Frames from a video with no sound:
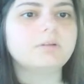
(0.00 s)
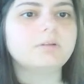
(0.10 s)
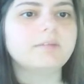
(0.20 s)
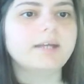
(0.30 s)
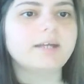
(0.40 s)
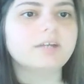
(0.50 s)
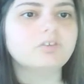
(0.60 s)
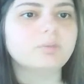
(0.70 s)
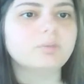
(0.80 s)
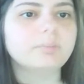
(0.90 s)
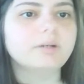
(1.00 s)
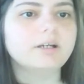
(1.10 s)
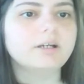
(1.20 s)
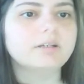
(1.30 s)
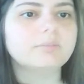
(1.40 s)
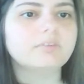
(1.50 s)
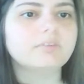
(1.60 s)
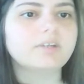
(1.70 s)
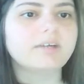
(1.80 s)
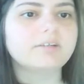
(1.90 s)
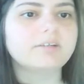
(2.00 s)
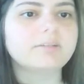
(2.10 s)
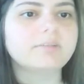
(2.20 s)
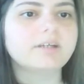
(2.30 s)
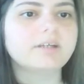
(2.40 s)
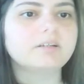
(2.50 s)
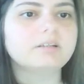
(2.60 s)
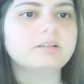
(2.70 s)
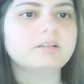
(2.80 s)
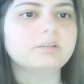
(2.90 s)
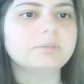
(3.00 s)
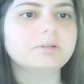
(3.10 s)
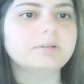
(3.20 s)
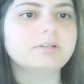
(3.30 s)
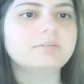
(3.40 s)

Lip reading: the actual bottom, see how it comes out a little bit.